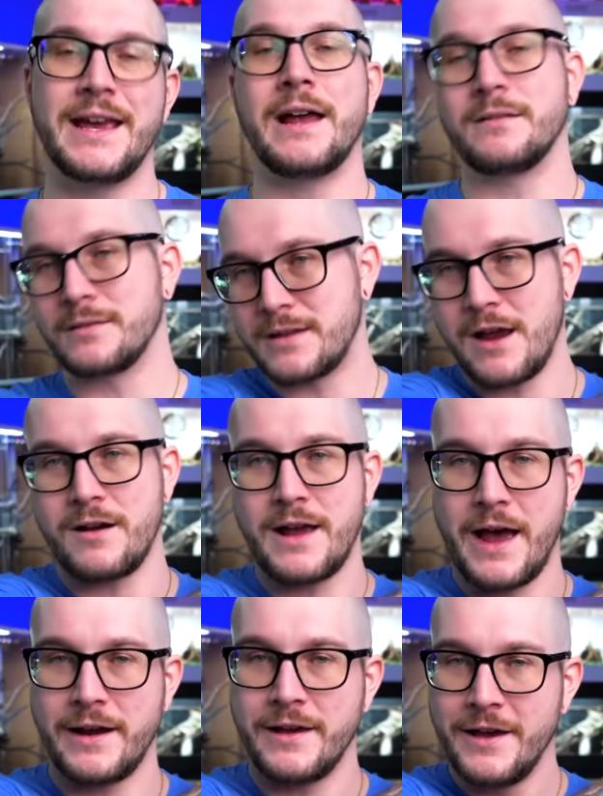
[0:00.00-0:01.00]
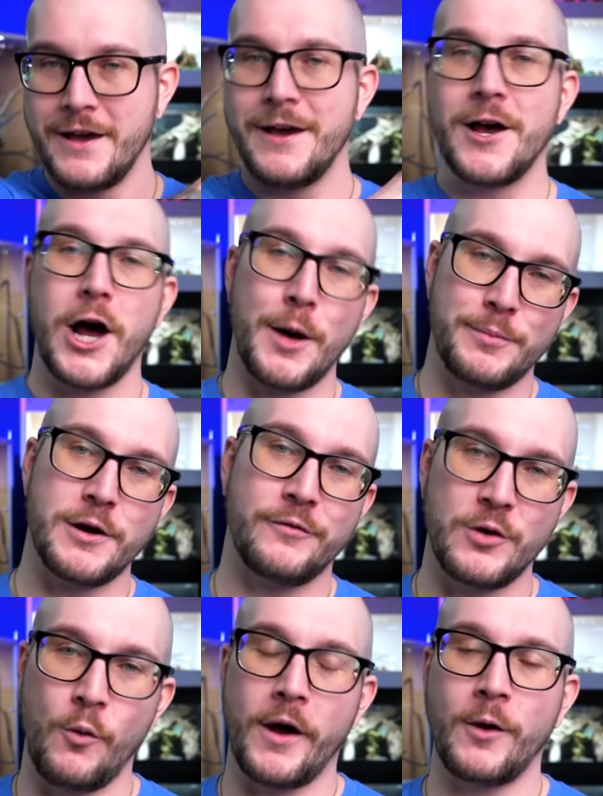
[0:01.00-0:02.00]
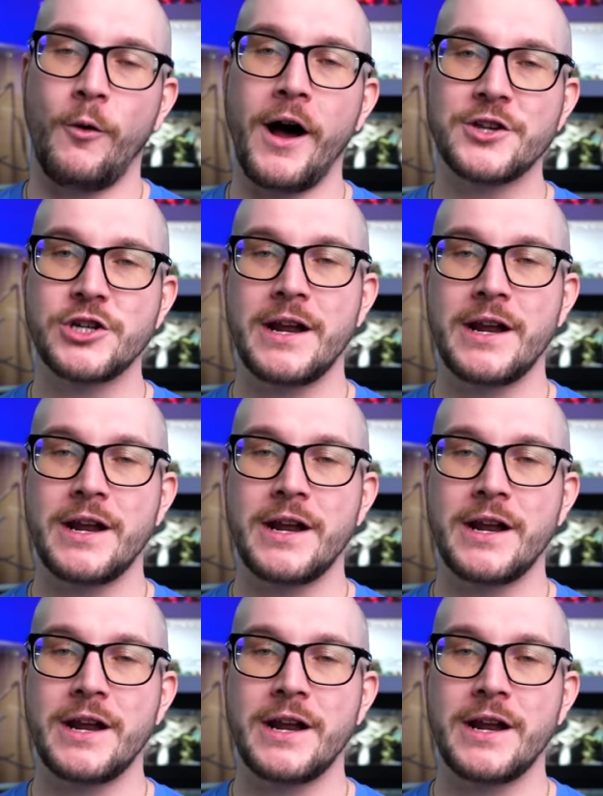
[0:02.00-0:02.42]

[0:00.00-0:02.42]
Again, care guide up here if you want to watch